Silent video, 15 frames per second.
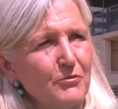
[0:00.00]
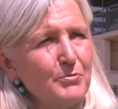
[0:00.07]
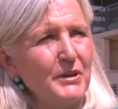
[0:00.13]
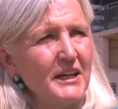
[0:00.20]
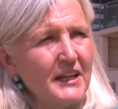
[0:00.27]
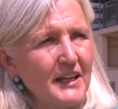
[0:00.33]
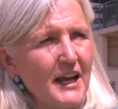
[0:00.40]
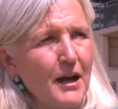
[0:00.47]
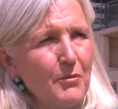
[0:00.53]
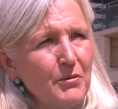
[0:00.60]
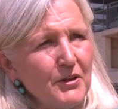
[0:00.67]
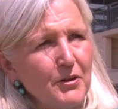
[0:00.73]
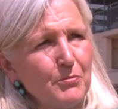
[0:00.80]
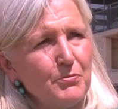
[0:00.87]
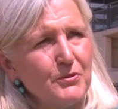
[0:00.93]
of being
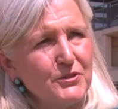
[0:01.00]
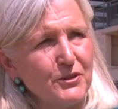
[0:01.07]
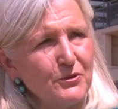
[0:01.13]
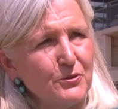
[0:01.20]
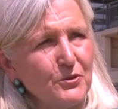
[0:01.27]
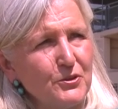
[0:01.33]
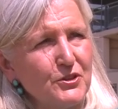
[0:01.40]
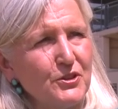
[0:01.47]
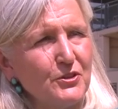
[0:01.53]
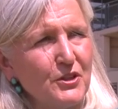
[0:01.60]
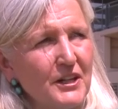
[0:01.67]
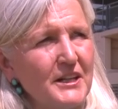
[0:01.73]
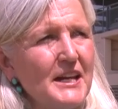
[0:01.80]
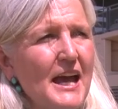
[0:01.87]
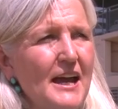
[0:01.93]
able to, to, to
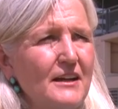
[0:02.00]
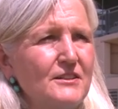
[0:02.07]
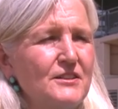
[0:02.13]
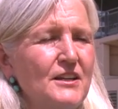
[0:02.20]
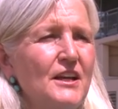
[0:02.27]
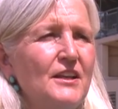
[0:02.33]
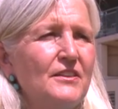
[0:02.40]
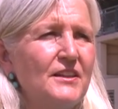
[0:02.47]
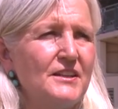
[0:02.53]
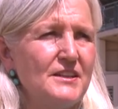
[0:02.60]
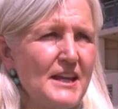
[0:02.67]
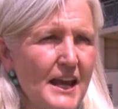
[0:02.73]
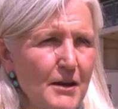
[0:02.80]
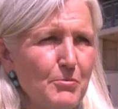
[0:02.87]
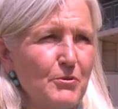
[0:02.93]
connect the
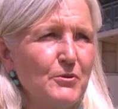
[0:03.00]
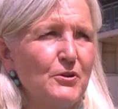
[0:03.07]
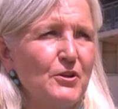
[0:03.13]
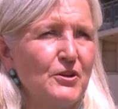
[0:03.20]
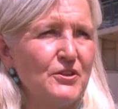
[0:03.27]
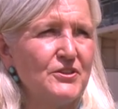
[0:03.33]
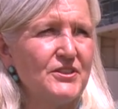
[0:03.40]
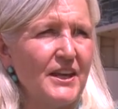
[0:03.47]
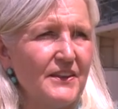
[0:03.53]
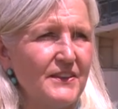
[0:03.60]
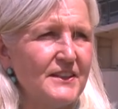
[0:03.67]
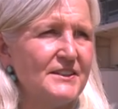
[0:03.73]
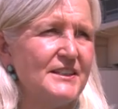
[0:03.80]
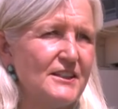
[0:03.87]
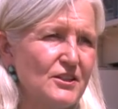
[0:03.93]
neighborhoods and
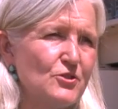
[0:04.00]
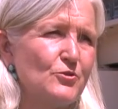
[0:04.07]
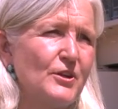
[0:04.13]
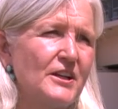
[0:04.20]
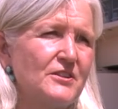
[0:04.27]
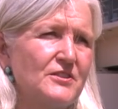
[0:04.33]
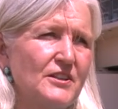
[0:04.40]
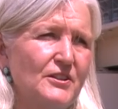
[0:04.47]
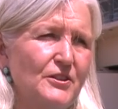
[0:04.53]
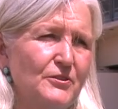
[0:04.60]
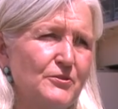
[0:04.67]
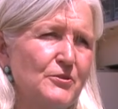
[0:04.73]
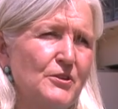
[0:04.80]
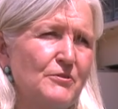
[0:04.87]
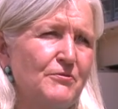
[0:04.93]
the districts
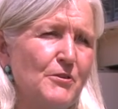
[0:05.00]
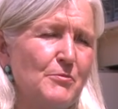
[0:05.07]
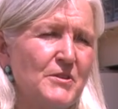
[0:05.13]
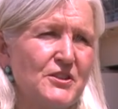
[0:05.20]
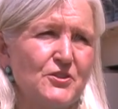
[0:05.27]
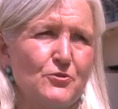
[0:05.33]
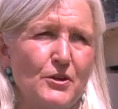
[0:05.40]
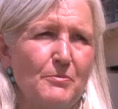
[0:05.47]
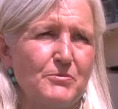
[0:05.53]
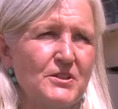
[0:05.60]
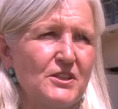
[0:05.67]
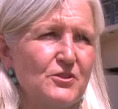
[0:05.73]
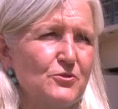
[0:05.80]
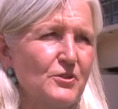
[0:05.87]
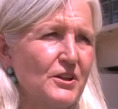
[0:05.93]
from the Strip
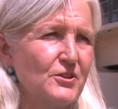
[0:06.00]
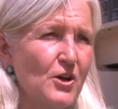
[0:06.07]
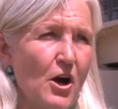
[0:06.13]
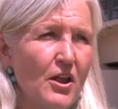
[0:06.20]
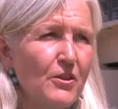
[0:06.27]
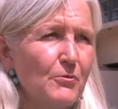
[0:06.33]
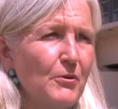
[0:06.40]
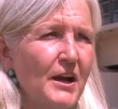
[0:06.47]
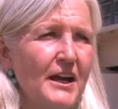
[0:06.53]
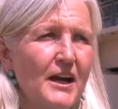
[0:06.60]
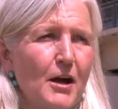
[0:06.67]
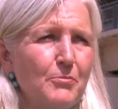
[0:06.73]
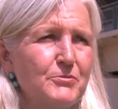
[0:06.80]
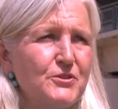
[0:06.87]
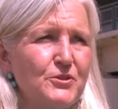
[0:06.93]
District all the way
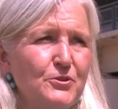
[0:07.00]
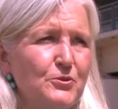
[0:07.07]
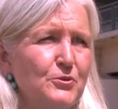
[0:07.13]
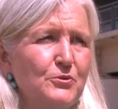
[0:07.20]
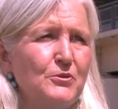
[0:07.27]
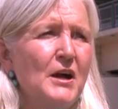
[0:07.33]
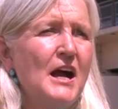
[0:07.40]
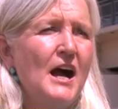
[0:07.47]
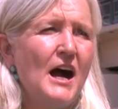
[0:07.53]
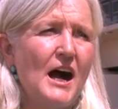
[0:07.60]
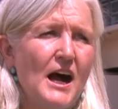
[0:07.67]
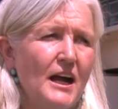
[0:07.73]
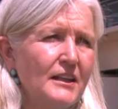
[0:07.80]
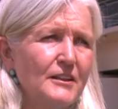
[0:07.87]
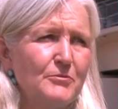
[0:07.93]
up to
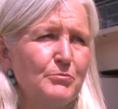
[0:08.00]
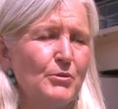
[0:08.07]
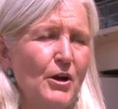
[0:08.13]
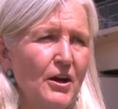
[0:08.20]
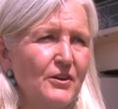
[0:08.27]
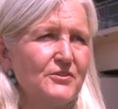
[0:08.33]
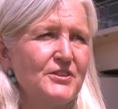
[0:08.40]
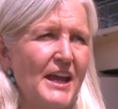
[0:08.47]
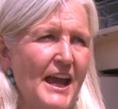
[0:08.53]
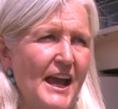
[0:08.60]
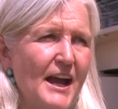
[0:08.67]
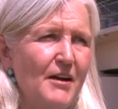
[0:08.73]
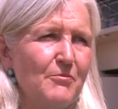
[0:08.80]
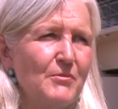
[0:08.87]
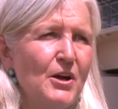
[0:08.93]
Highland Park
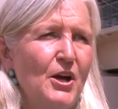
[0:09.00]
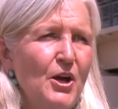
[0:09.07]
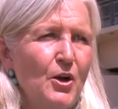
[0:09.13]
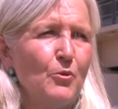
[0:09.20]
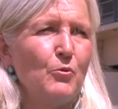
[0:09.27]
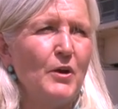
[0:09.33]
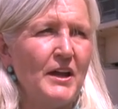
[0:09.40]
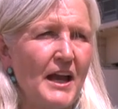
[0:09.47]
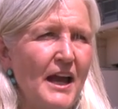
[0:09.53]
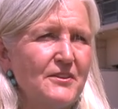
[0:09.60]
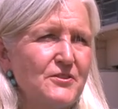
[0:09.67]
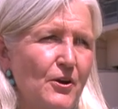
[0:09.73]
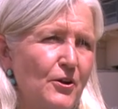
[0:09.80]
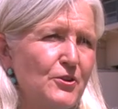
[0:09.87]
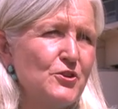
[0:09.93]
Dam
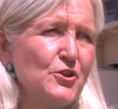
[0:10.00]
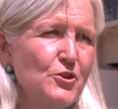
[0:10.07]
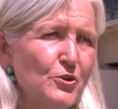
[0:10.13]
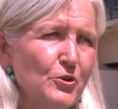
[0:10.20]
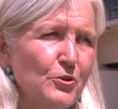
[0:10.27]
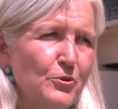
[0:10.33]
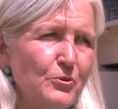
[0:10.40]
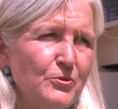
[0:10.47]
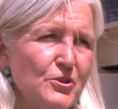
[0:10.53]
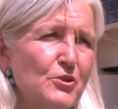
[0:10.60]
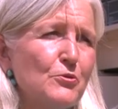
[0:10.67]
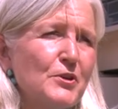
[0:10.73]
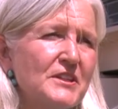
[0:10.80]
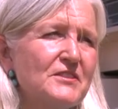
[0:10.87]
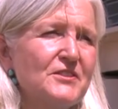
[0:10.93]
as our new
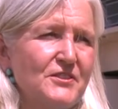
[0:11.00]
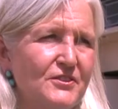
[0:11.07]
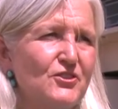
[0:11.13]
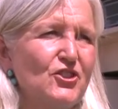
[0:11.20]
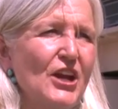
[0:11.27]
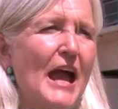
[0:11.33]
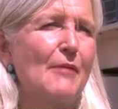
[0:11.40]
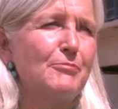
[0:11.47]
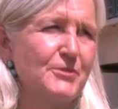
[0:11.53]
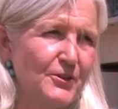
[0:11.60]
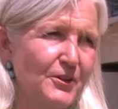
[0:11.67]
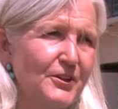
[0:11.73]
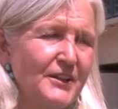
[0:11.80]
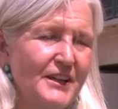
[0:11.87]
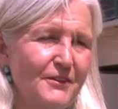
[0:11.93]
newest
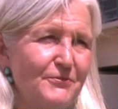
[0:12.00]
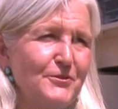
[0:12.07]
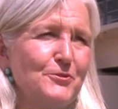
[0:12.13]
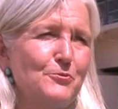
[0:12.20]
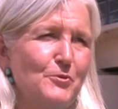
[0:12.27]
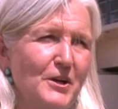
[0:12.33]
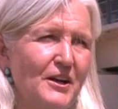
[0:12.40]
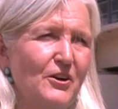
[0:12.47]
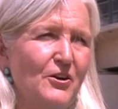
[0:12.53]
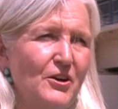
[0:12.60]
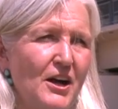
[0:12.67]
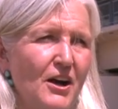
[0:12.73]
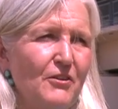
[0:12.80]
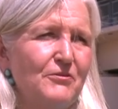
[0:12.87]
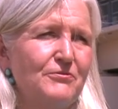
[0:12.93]
chapter, if you will,
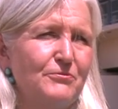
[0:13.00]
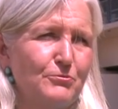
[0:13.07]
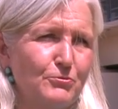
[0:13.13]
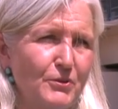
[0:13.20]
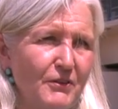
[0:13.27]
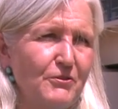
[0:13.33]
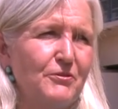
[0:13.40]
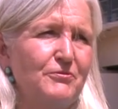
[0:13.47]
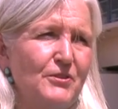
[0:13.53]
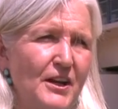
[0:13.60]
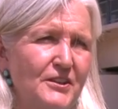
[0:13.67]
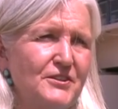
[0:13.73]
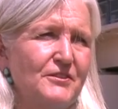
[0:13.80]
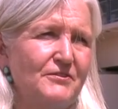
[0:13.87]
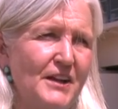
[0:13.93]
of
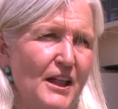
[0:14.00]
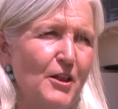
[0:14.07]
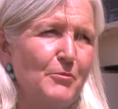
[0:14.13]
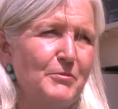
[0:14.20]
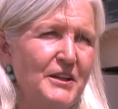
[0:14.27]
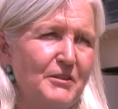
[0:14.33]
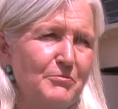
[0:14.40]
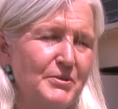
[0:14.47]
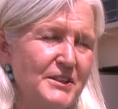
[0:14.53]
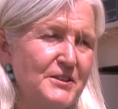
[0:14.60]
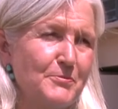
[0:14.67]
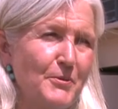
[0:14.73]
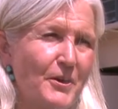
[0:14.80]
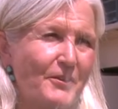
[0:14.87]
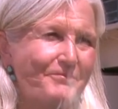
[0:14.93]
riverfront development in
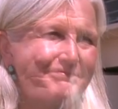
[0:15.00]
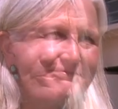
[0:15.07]
Pittsburgh.